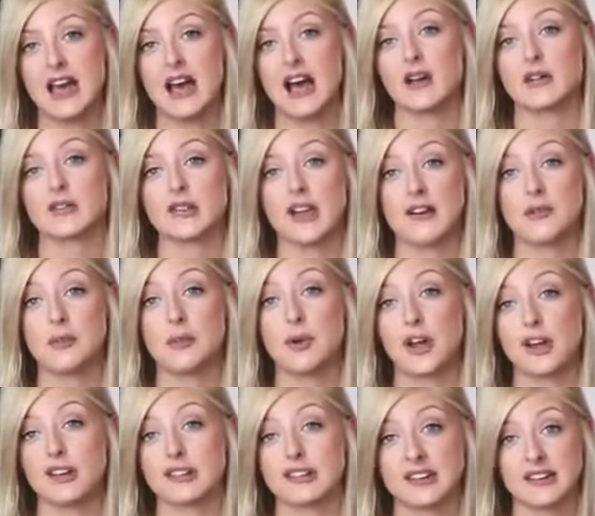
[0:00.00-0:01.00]
I also have a
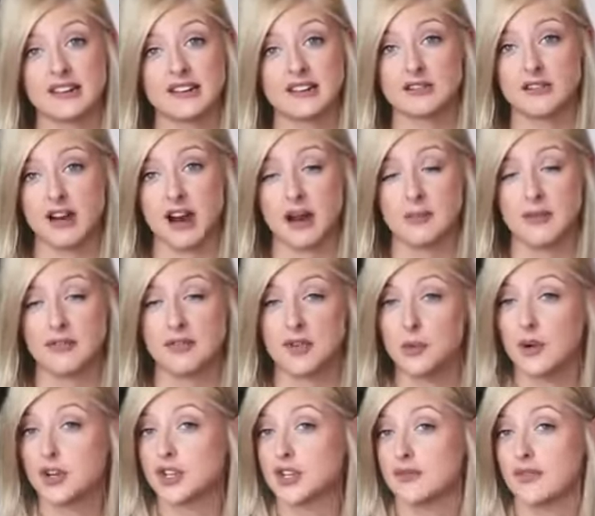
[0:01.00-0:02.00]
personal Instagram. If you
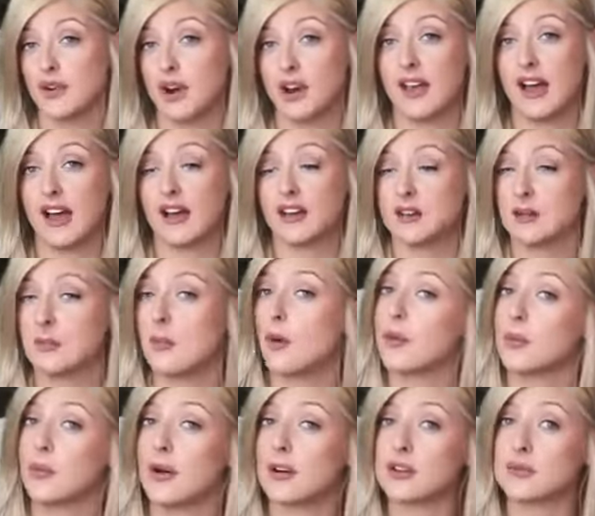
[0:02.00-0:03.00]
wish to follow that, you're more
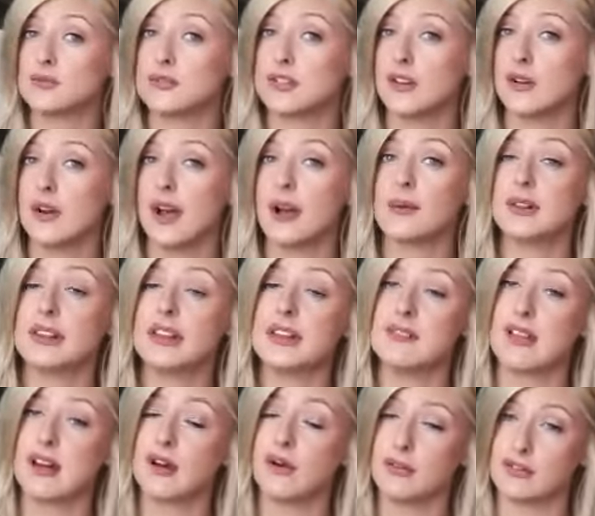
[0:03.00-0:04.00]
than welcome to. I will leave
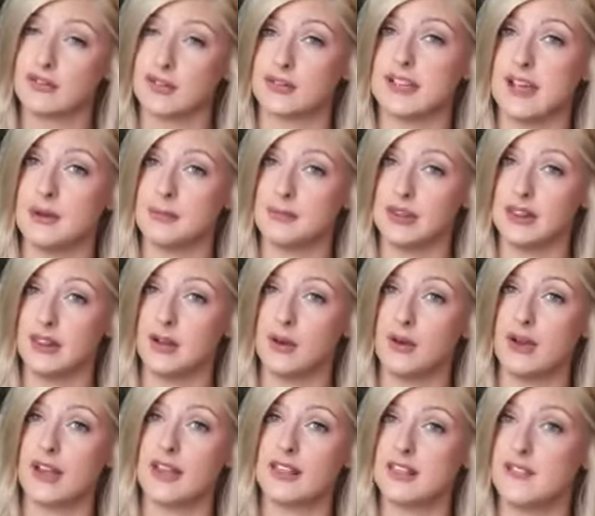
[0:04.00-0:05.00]
that also down below
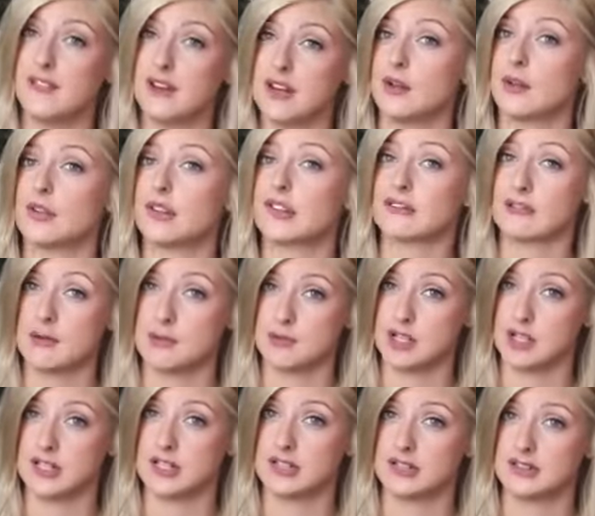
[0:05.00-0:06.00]
in the video
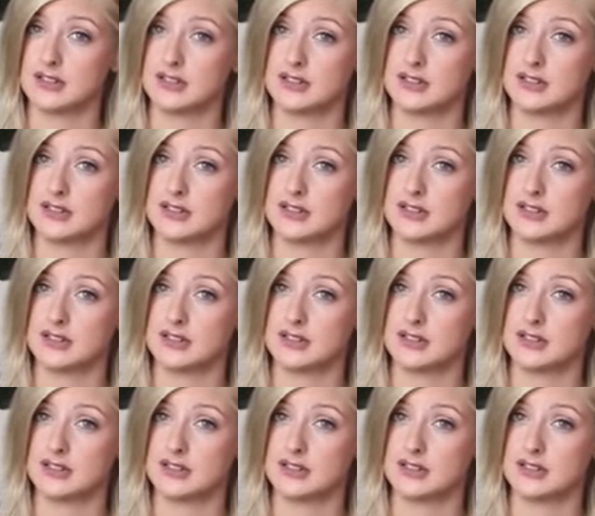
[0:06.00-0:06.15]
description.